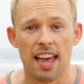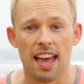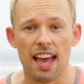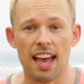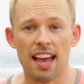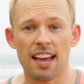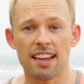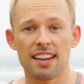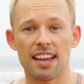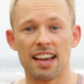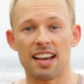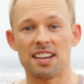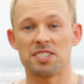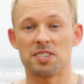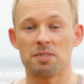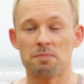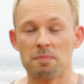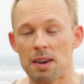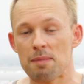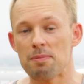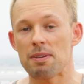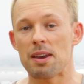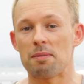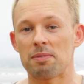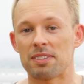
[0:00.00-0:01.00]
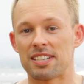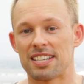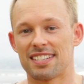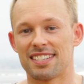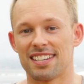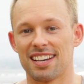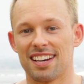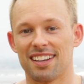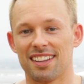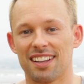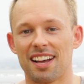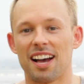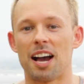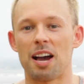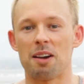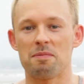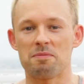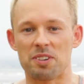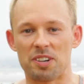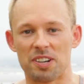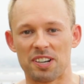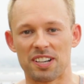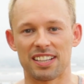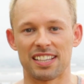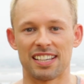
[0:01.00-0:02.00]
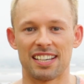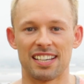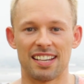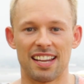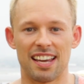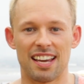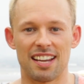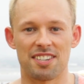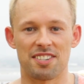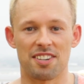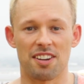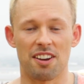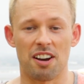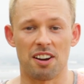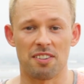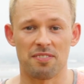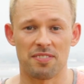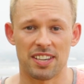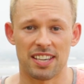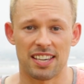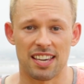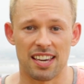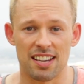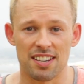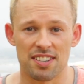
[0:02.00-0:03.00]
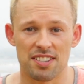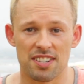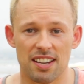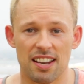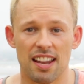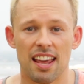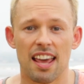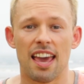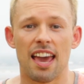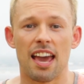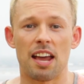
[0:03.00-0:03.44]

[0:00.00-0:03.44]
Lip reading: And as you may be able to tell, I'm currently in Asia on vacation.